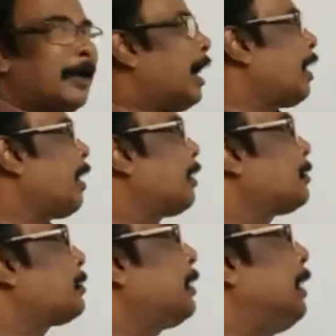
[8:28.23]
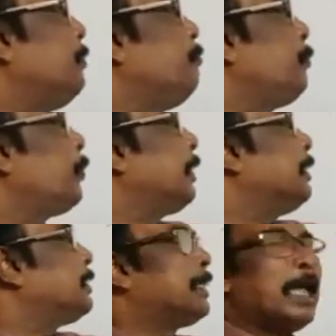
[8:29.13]
are at same
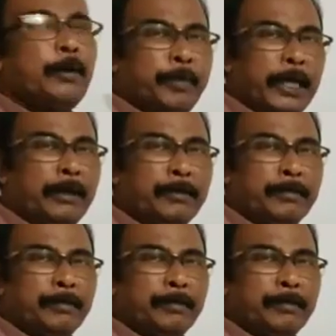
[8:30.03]
potential V.